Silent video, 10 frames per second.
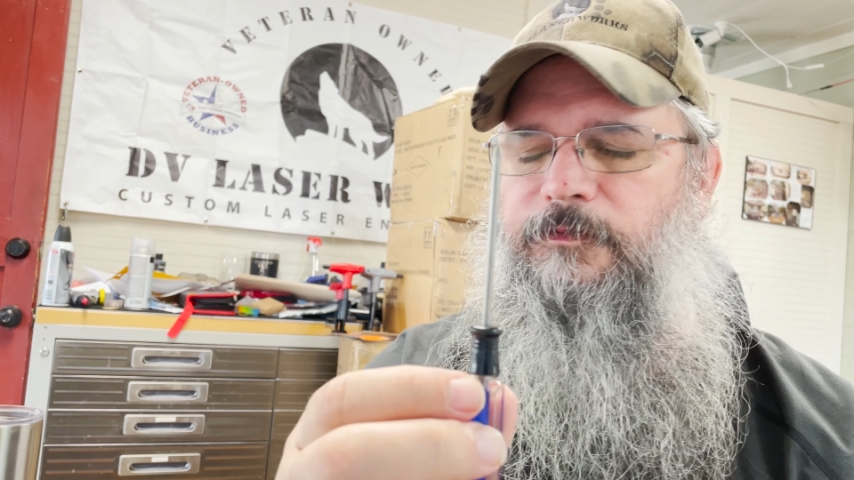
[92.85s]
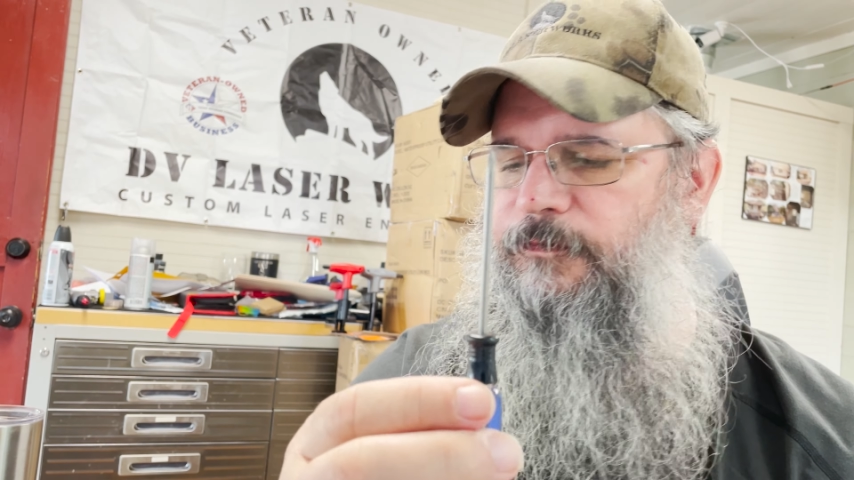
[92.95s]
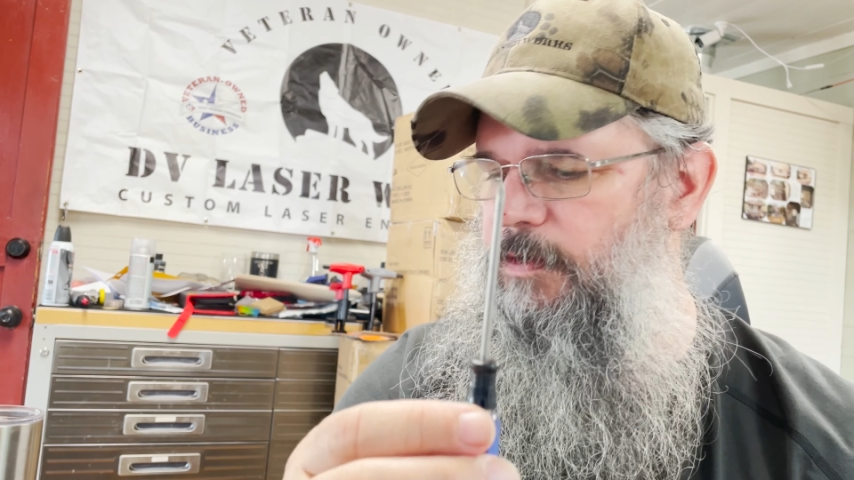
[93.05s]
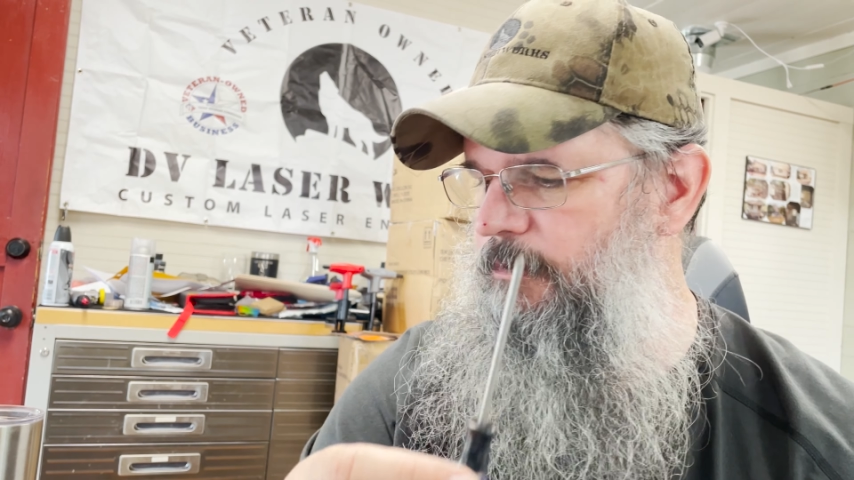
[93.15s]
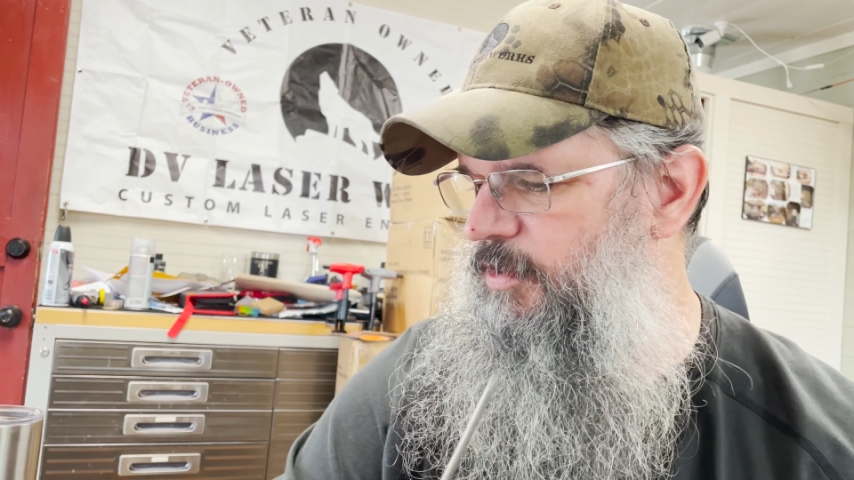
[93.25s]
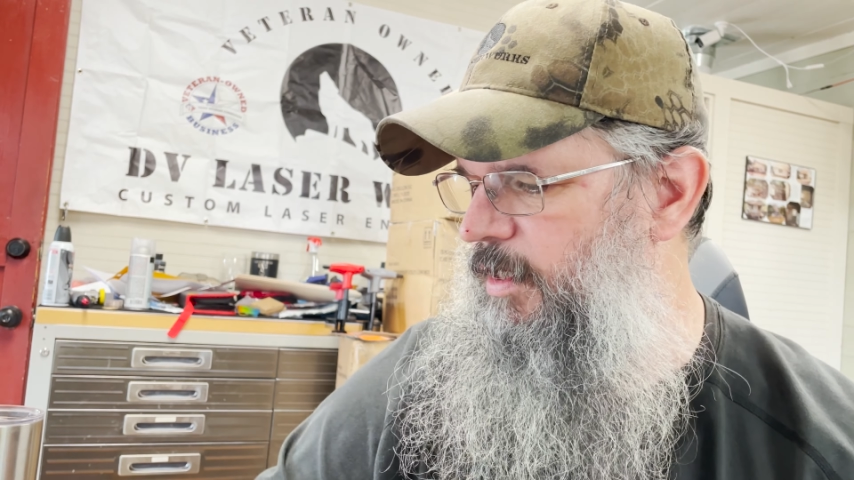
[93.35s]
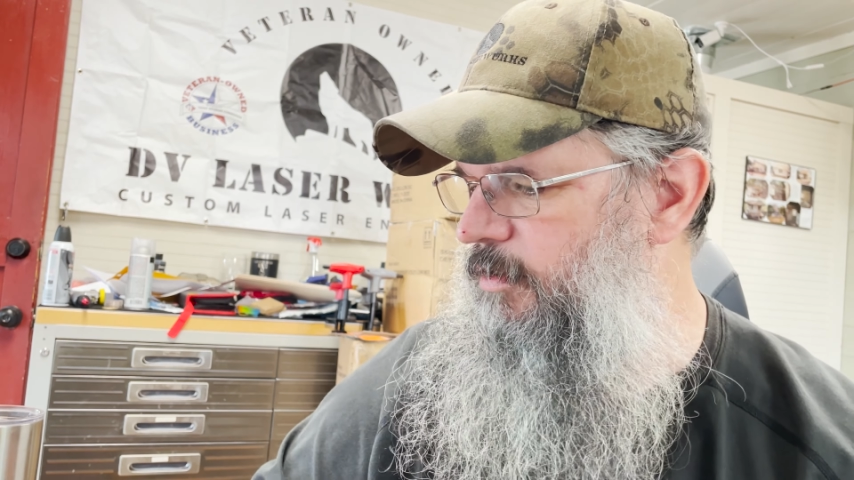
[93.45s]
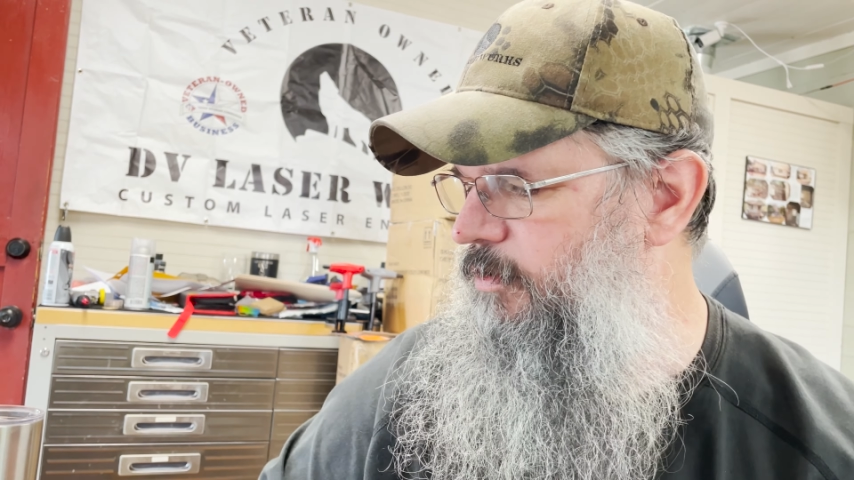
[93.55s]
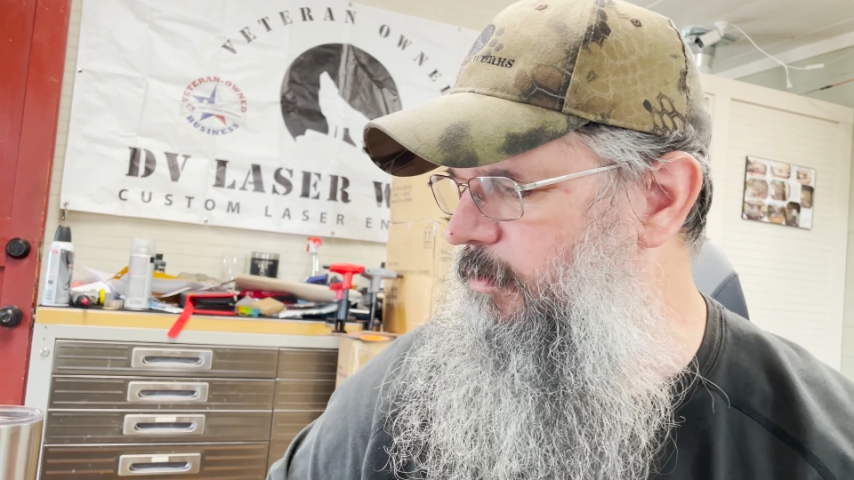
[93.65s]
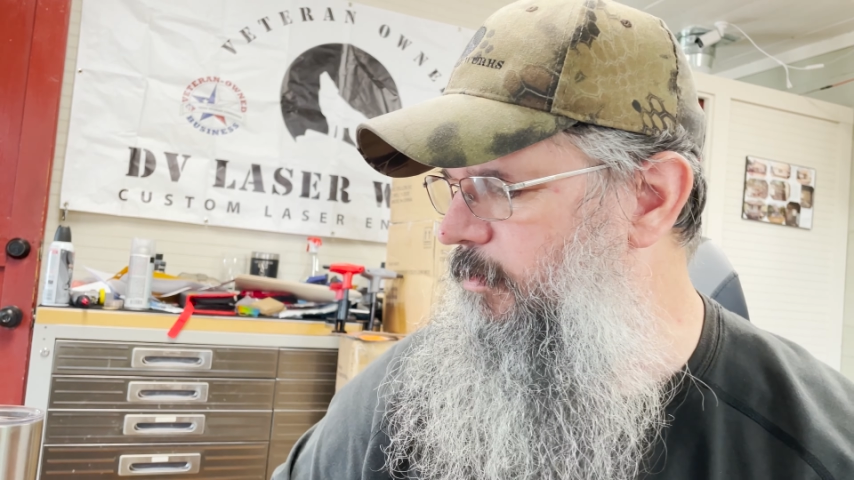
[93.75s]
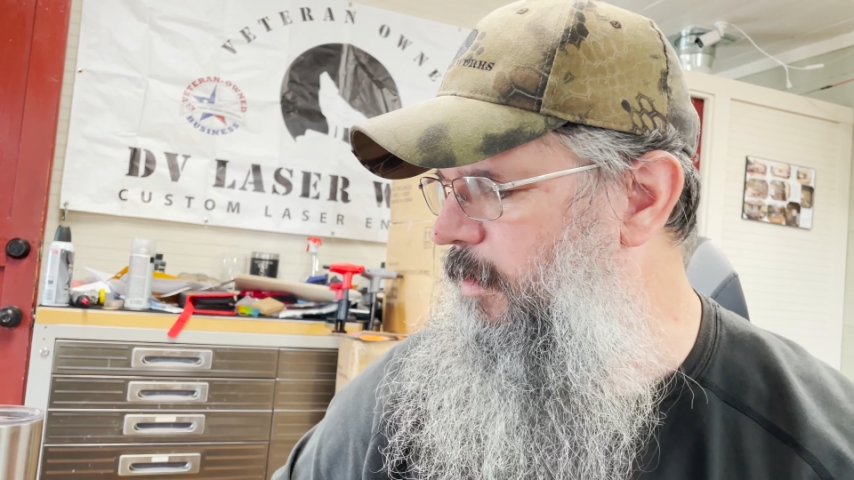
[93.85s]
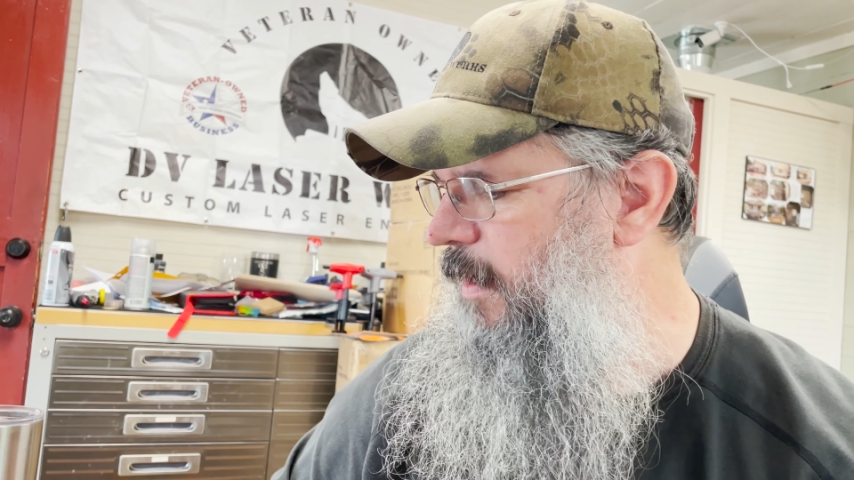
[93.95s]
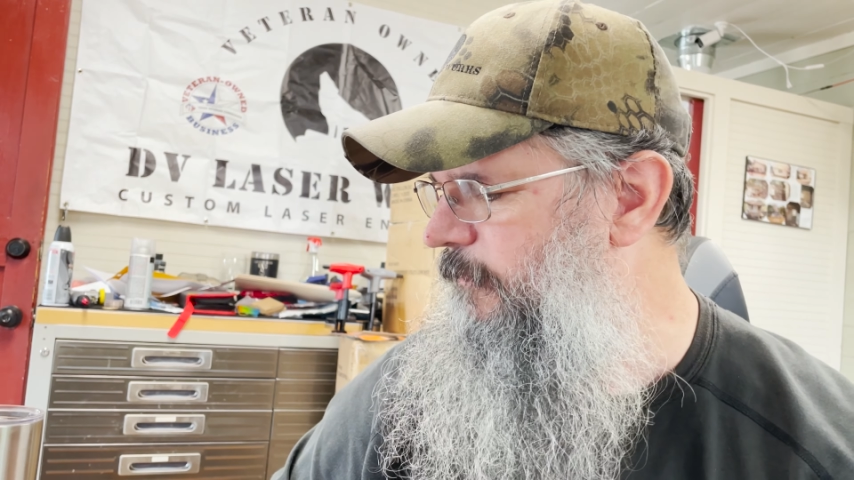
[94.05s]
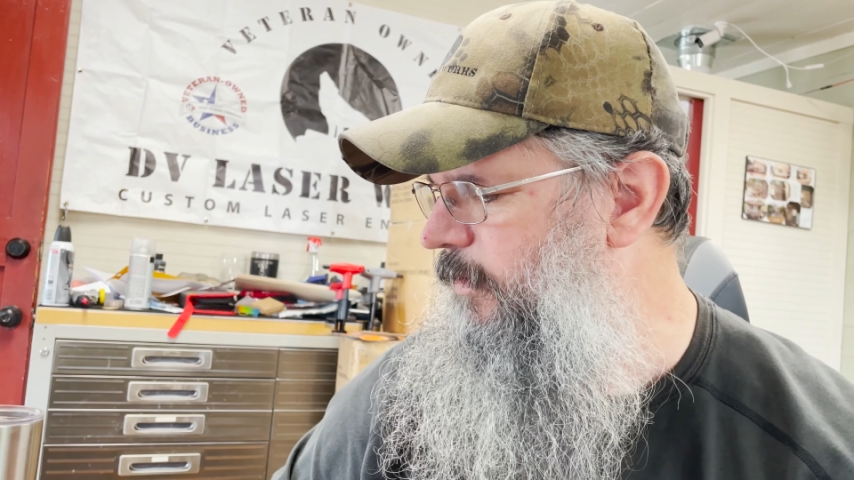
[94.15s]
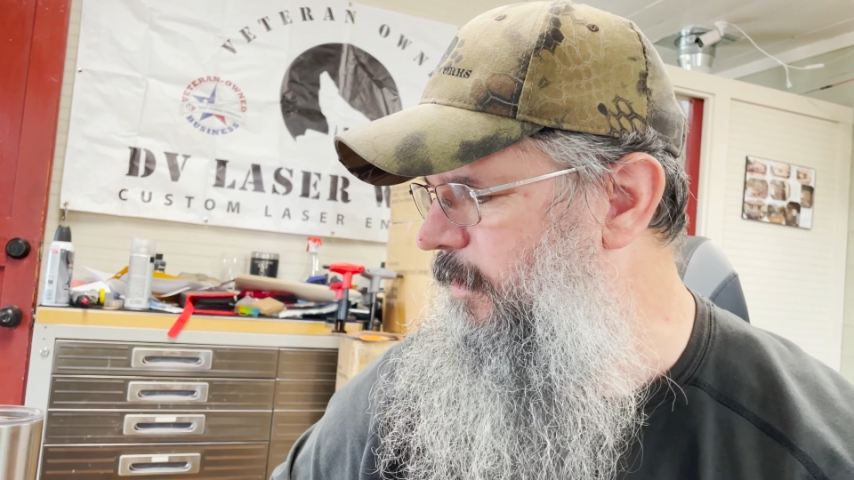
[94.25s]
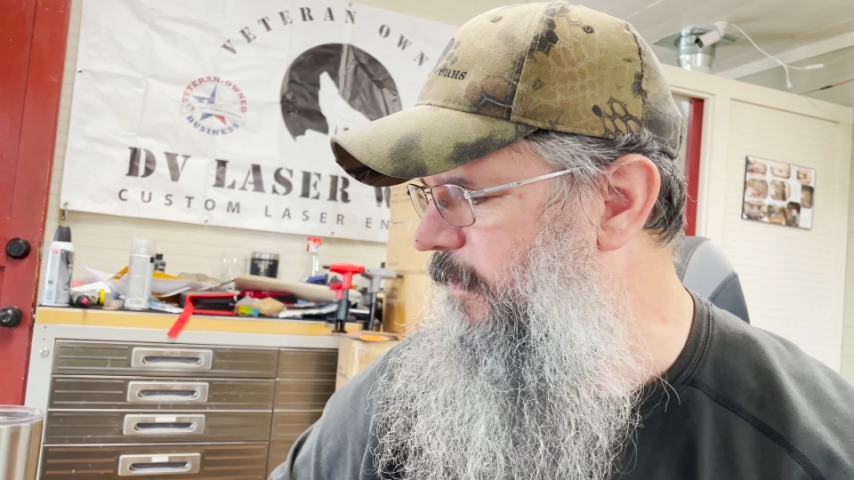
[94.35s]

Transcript: Phillips head screwdriver